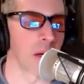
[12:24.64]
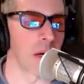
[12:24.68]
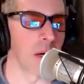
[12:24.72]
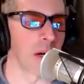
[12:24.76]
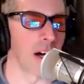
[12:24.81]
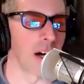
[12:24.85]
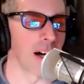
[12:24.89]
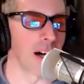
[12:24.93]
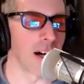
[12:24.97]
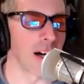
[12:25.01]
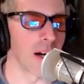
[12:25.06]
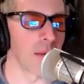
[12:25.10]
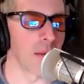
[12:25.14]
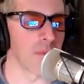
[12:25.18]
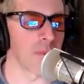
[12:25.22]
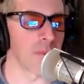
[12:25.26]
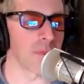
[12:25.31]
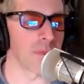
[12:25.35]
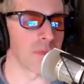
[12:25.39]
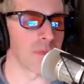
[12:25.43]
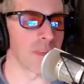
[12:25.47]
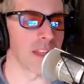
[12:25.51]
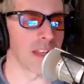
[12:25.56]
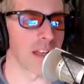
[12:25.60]

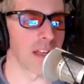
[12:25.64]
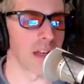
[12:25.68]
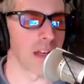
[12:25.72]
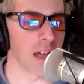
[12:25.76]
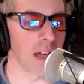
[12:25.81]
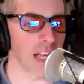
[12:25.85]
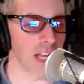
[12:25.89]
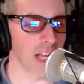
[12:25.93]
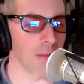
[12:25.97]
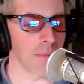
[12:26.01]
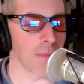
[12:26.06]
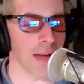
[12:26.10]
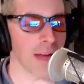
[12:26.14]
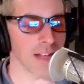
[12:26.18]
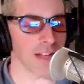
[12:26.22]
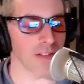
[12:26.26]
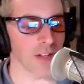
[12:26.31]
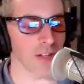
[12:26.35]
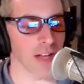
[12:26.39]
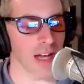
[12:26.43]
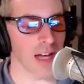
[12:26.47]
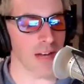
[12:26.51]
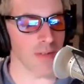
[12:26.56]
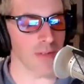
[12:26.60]
Um Again, back
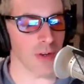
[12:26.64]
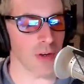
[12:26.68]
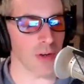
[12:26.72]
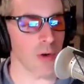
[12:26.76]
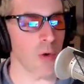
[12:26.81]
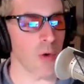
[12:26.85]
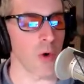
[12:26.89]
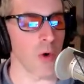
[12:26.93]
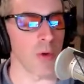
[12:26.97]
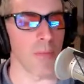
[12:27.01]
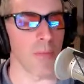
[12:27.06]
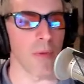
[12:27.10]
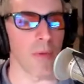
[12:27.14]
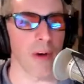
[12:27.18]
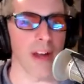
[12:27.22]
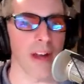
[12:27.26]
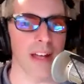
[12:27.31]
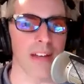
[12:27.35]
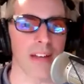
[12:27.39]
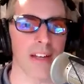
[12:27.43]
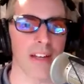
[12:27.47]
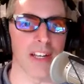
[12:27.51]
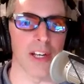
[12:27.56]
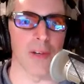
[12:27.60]
to kind of your core
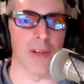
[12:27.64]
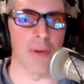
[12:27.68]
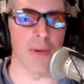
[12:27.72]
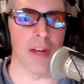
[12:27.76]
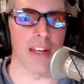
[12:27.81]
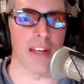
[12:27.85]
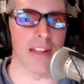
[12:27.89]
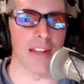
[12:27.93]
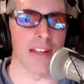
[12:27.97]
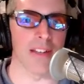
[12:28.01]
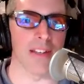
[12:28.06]
brand here, right?